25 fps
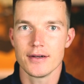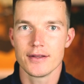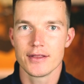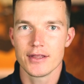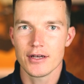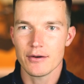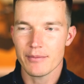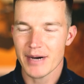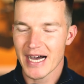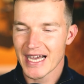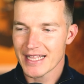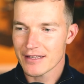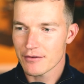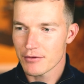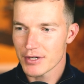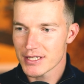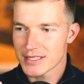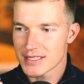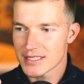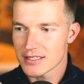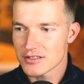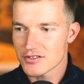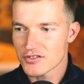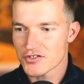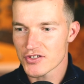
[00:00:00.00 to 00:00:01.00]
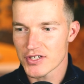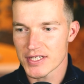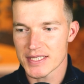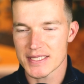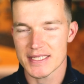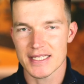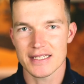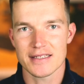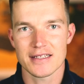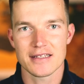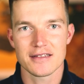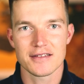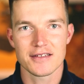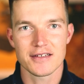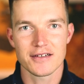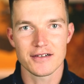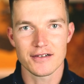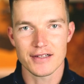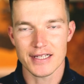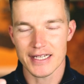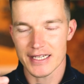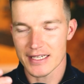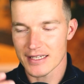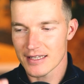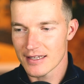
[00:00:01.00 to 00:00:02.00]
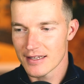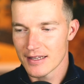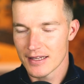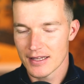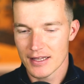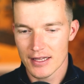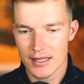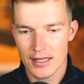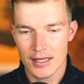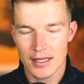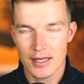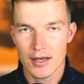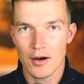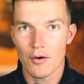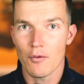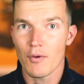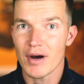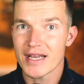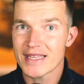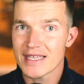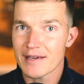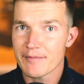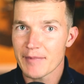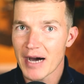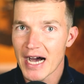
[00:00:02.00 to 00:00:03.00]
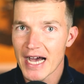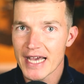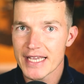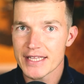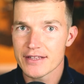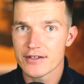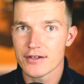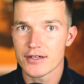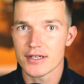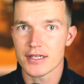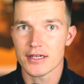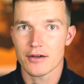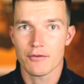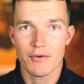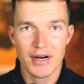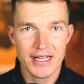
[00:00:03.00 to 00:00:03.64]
Nobody was interested into like, what am I doing?